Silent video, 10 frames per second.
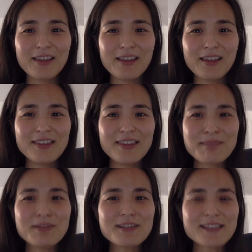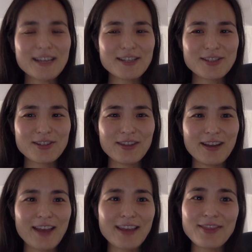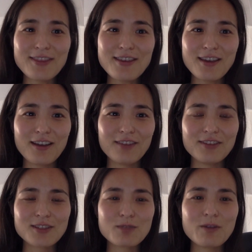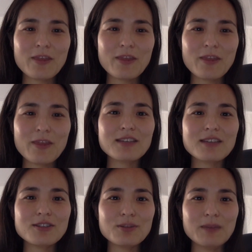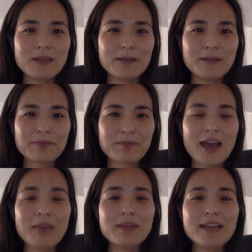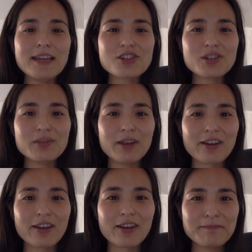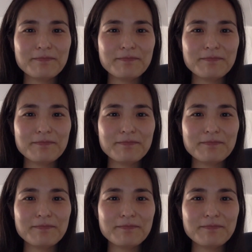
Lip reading: The simplest answer that I can think of is the one that was given to me. I'm an Asian American.